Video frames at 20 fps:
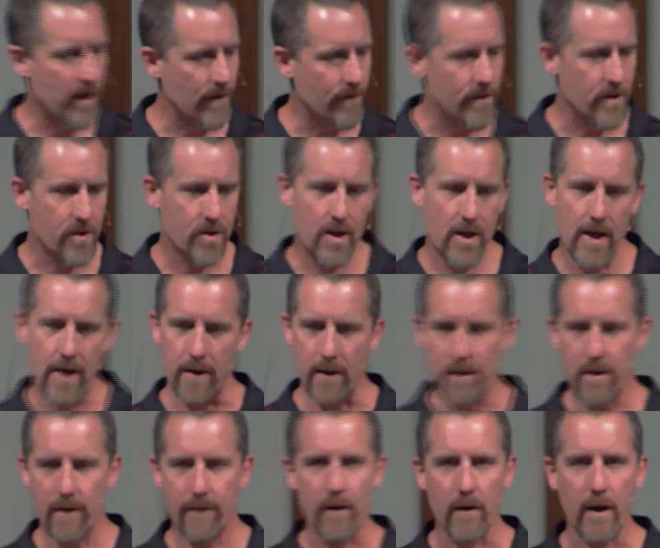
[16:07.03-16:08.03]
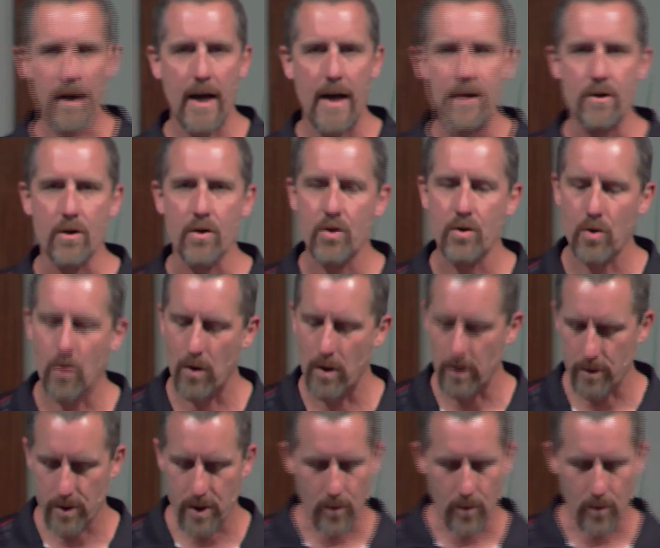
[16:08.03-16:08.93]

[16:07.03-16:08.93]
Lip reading: of the seed in different kinds of soils.